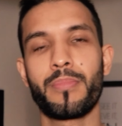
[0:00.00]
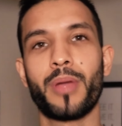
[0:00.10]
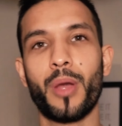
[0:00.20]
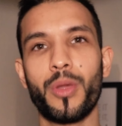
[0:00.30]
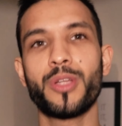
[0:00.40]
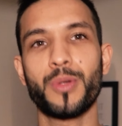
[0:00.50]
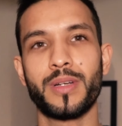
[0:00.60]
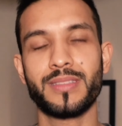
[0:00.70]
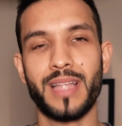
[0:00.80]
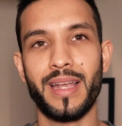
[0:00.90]
But I want you to
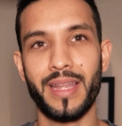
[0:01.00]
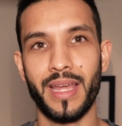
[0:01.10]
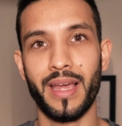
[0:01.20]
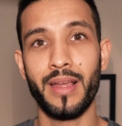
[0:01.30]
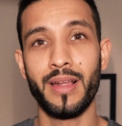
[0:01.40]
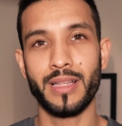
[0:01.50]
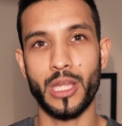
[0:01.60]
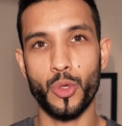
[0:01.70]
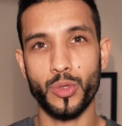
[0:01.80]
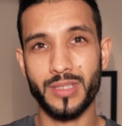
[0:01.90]
understand here
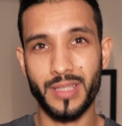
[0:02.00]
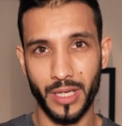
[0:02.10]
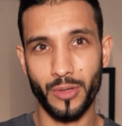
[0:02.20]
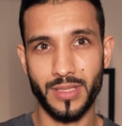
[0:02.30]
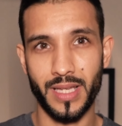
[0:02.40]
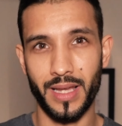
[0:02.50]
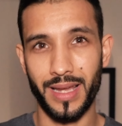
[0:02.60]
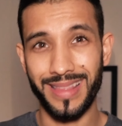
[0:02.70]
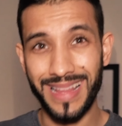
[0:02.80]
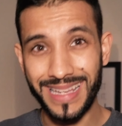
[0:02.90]
that your skill set
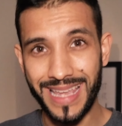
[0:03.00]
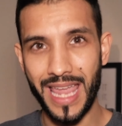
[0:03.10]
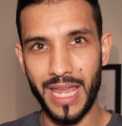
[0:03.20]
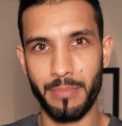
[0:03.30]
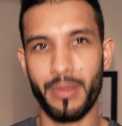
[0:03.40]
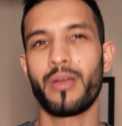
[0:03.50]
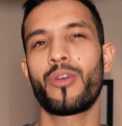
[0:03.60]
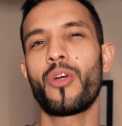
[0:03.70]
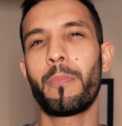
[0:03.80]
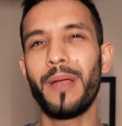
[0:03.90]
in the game
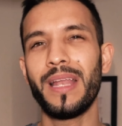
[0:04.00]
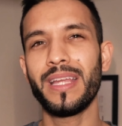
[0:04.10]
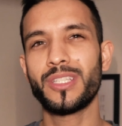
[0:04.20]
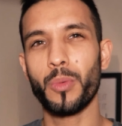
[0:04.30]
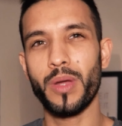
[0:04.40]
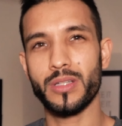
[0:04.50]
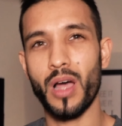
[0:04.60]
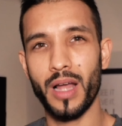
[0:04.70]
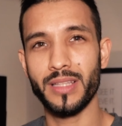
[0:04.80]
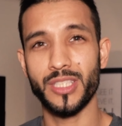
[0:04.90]
or ability to work
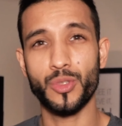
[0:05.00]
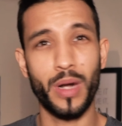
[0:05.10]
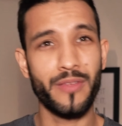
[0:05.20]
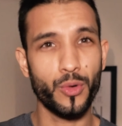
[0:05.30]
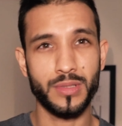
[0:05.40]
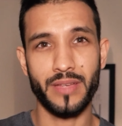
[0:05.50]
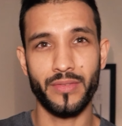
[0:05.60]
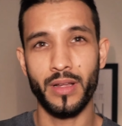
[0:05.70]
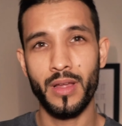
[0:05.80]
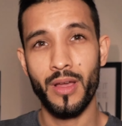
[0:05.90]
tirelessly 24/7